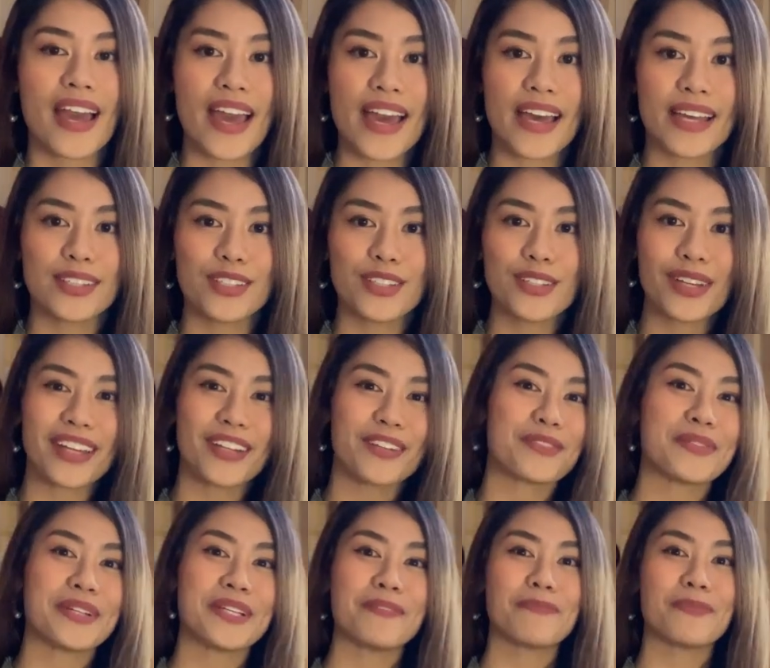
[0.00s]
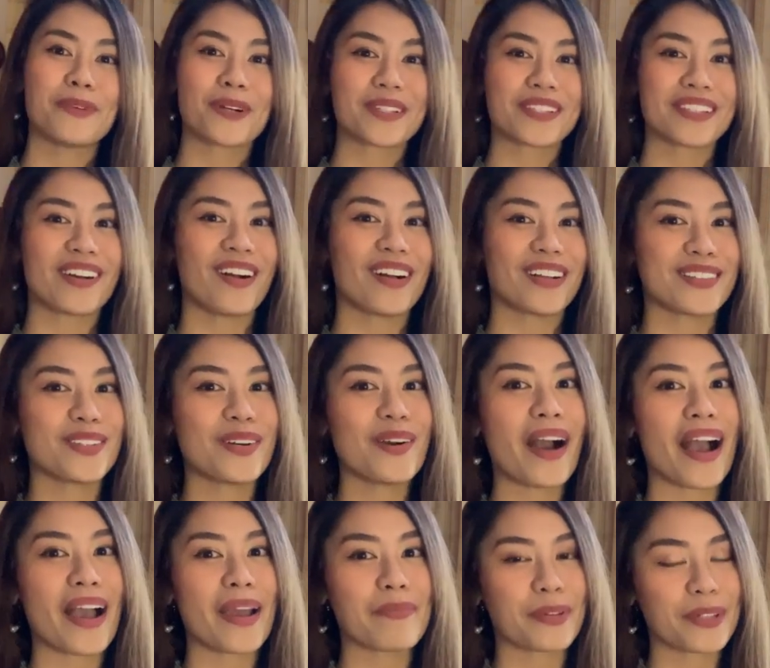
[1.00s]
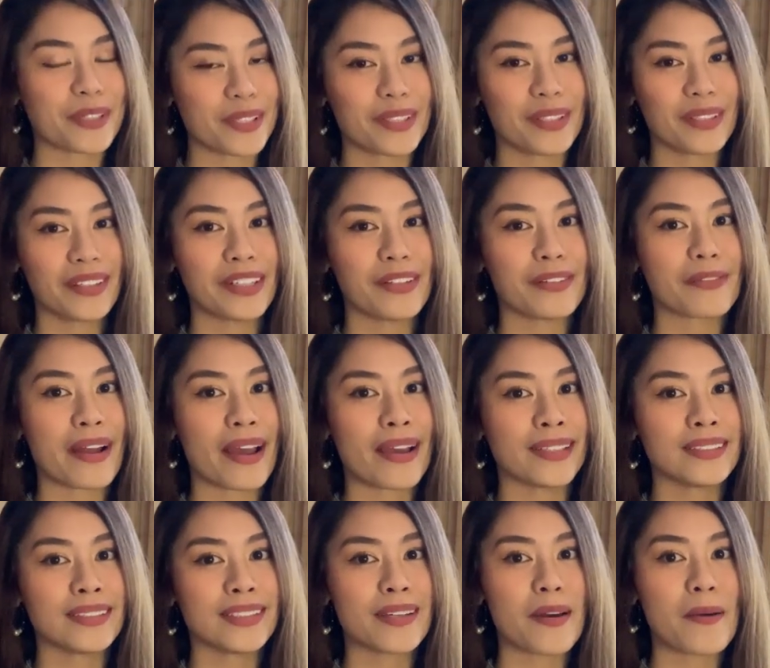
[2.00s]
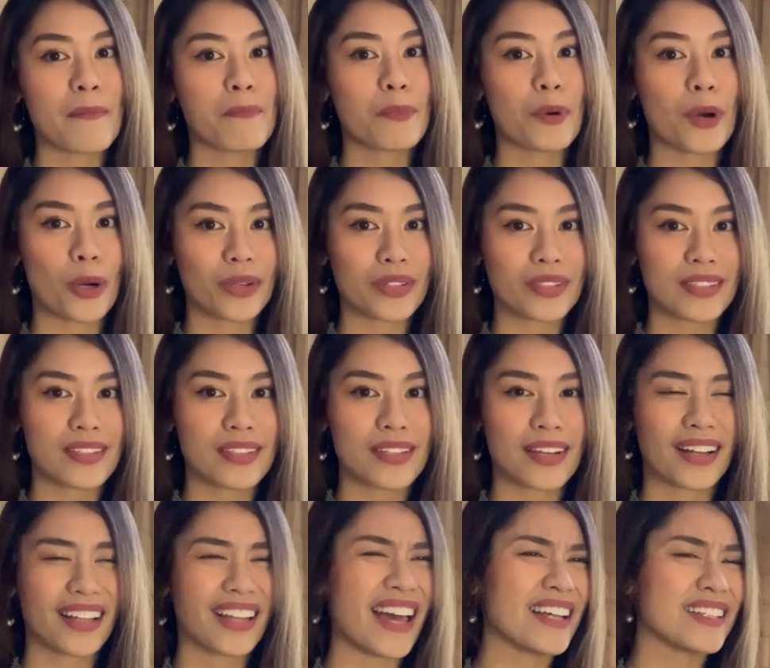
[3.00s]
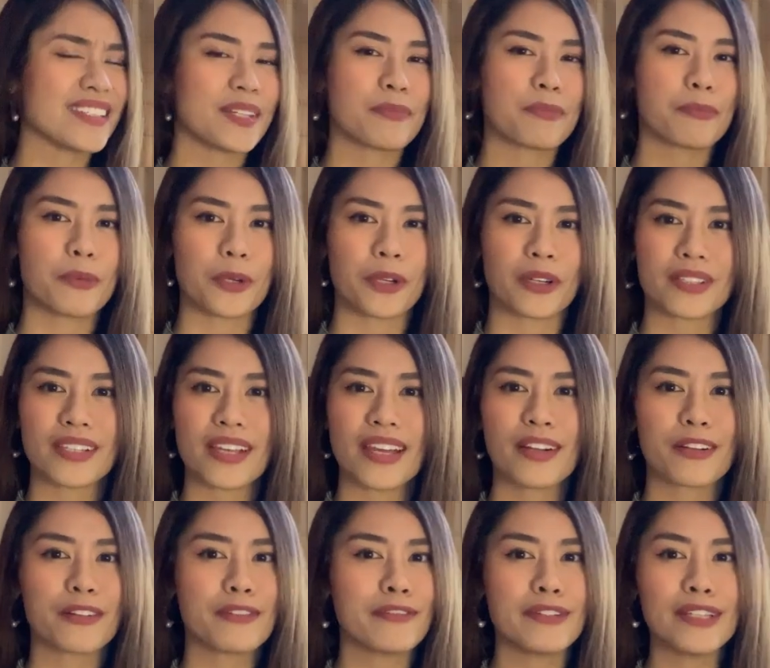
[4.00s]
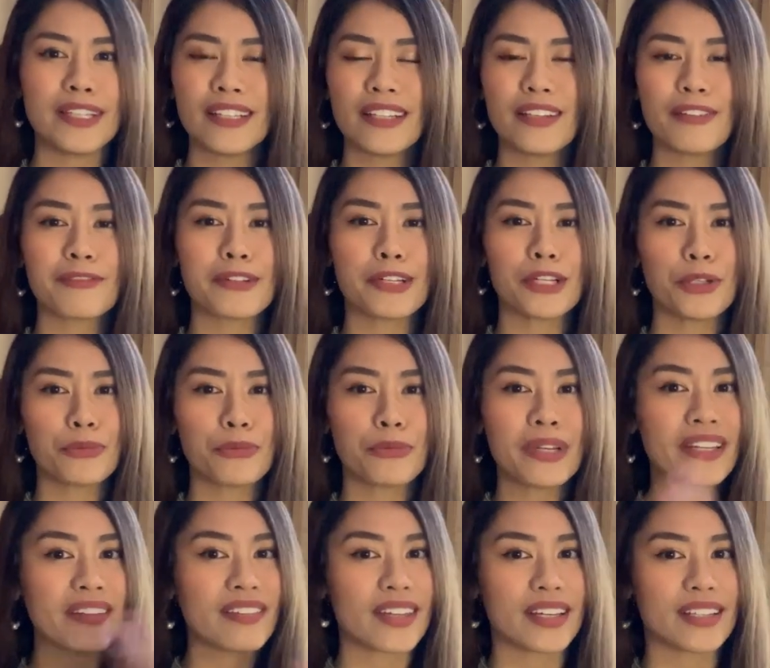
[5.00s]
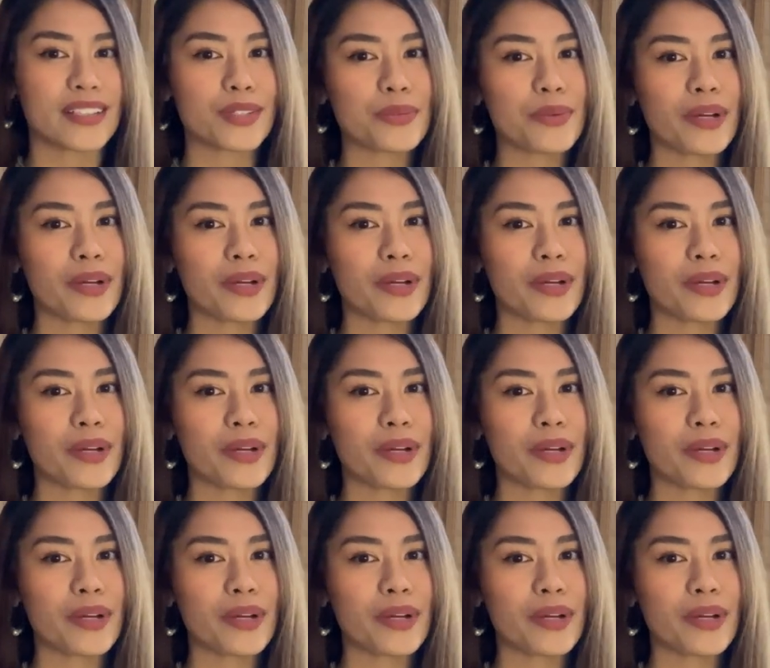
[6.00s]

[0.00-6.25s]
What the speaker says: And you can read books also. I personally read books, classic books, and I really reread this.